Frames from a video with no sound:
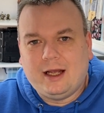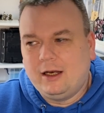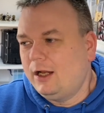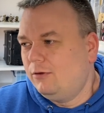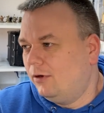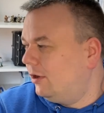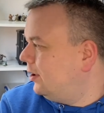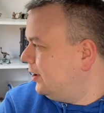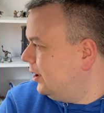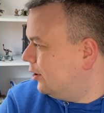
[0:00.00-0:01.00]
And I know
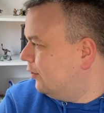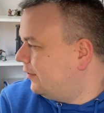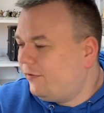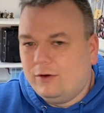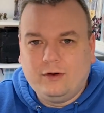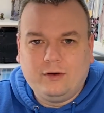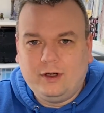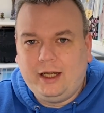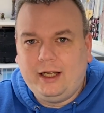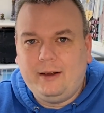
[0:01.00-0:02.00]
you're covered for